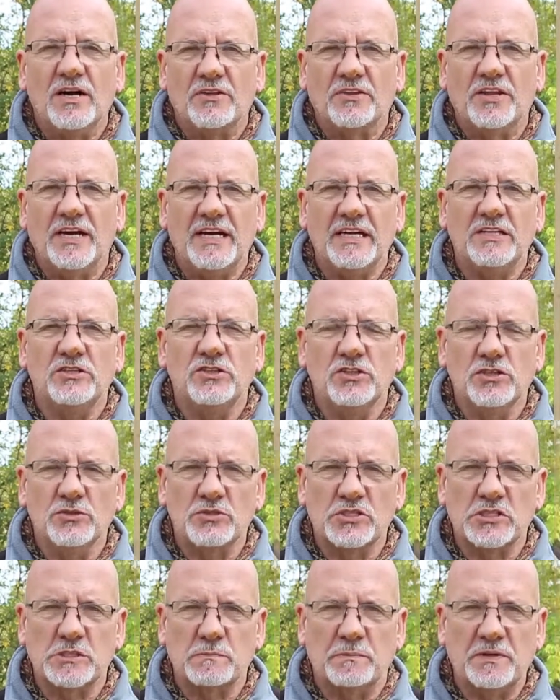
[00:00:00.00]
Then you
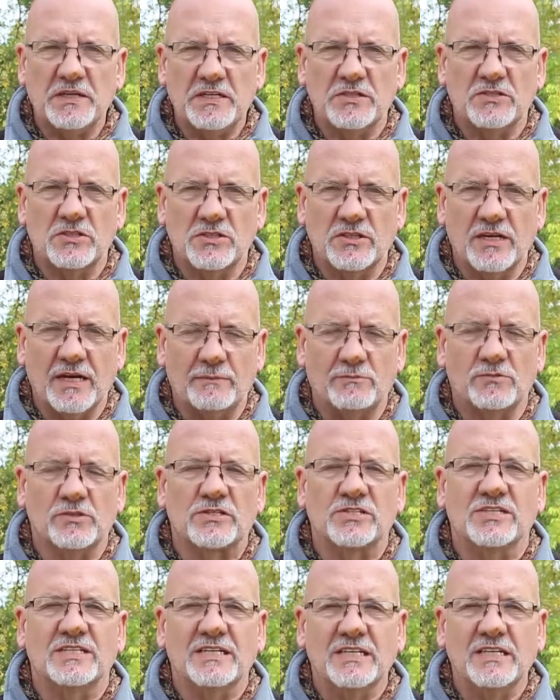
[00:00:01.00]
speak to the
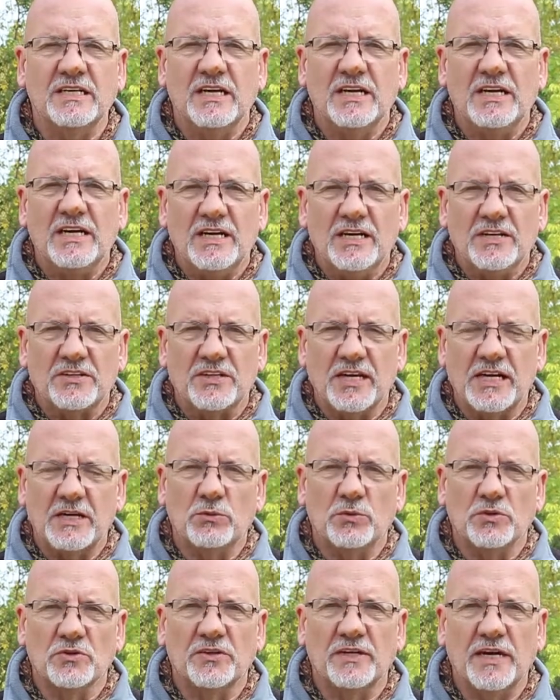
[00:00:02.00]
emiracy. They
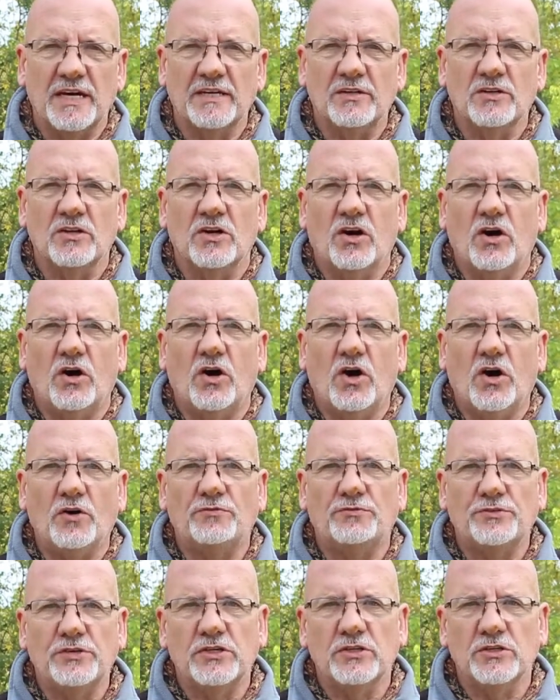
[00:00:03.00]
will then
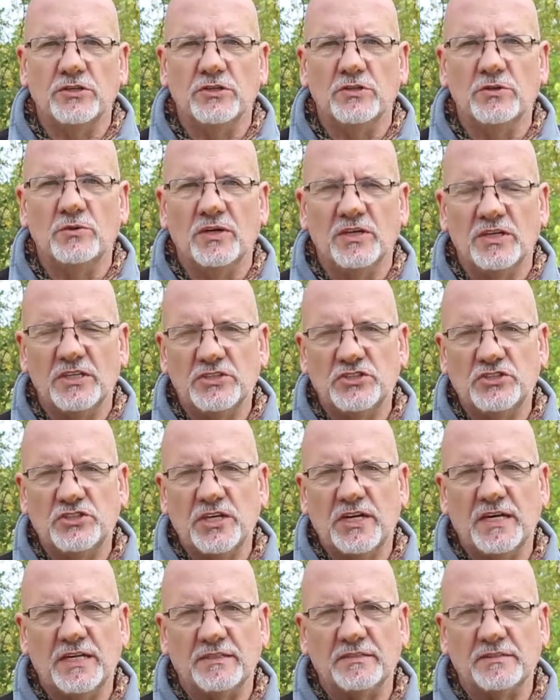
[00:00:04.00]
offer you a
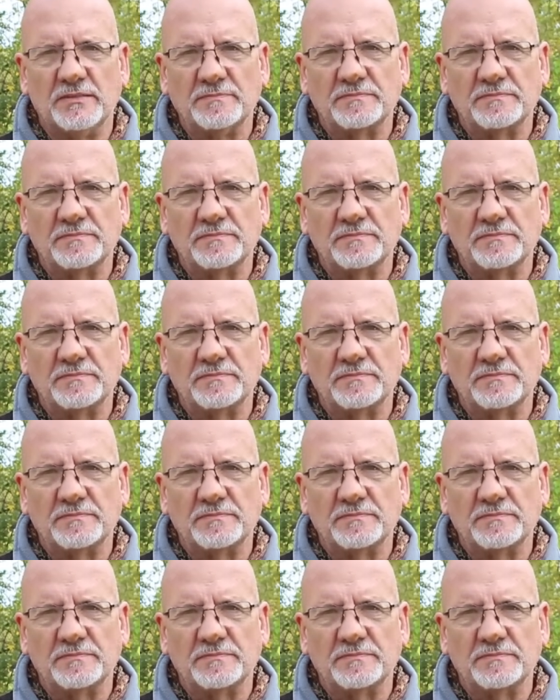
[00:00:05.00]
Djinn